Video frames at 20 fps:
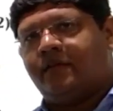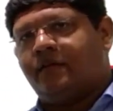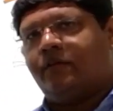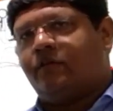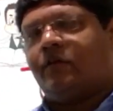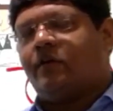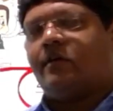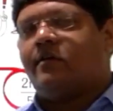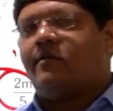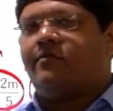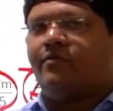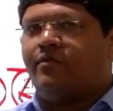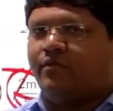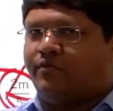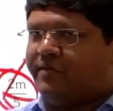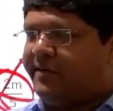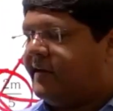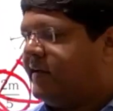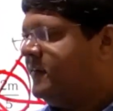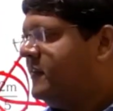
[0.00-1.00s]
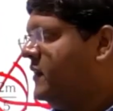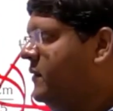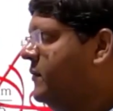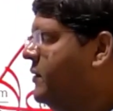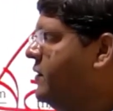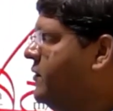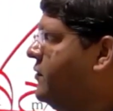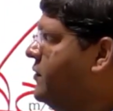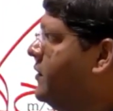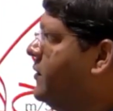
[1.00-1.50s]
in your future
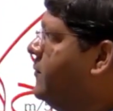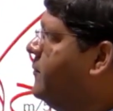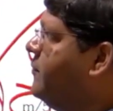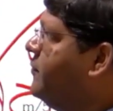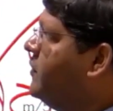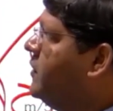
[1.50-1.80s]
examination.